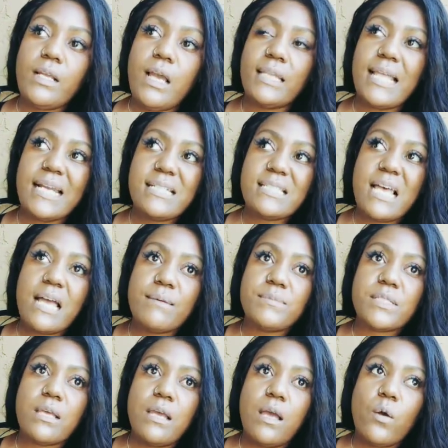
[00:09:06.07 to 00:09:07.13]
A lot of
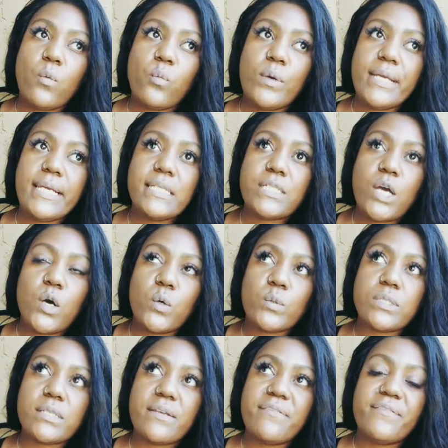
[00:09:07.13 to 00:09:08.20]
times we
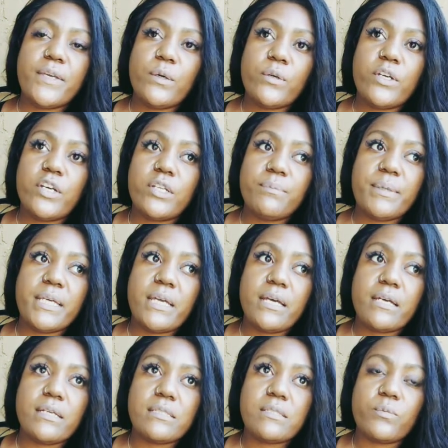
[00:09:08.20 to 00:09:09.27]
don't feel good
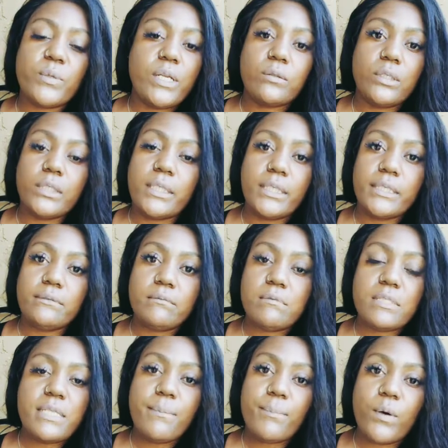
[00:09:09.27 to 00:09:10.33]
because we don't look good.
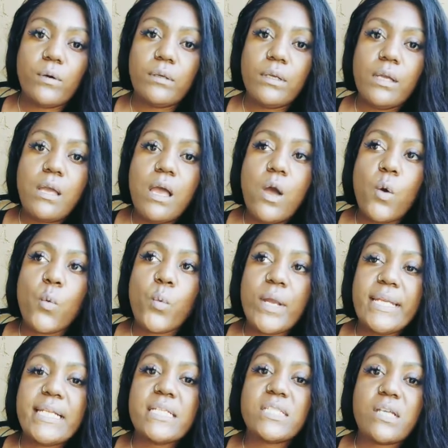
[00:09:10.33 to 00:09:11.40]
Simple.
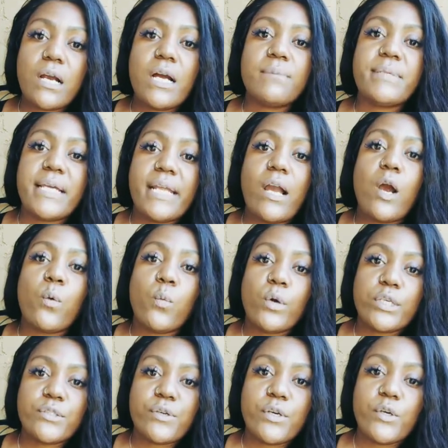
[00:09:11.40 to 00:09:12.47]
We need to start updating our
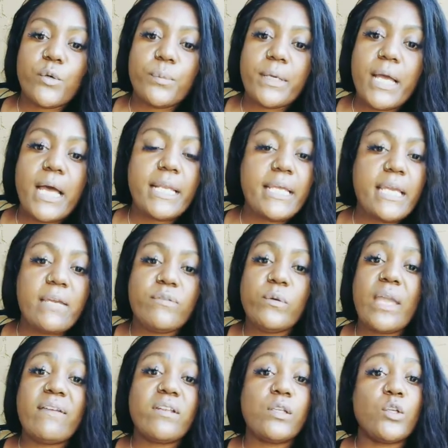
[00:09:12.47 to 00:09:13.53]
wardrobe. Honey, if you
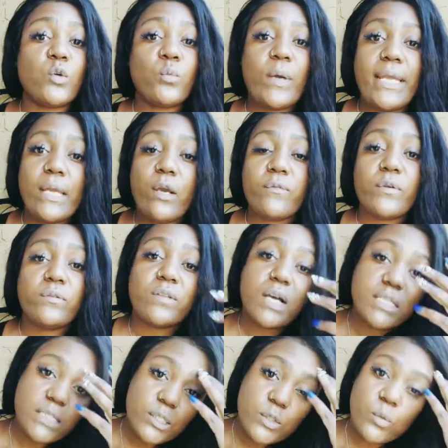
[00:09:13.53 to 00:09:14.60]
gained a little weight or if you
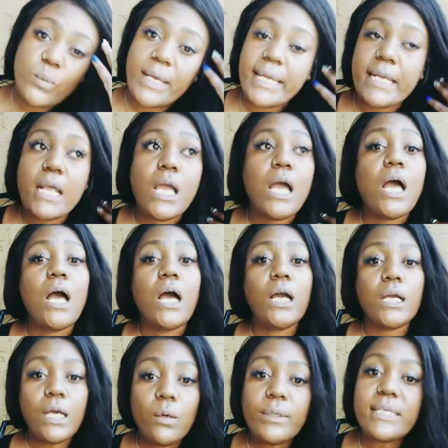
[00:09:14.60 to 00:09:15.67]
lost a little weight,
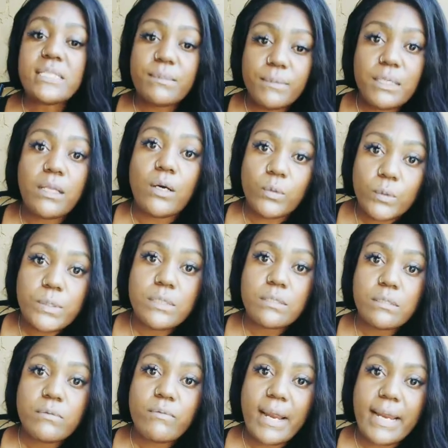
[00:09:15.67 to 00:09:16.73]
go get some
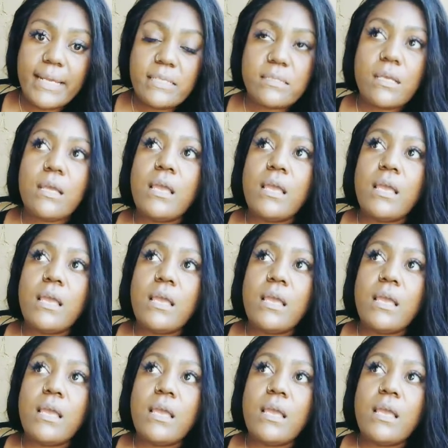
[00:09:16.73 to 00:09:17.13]
clothes, right?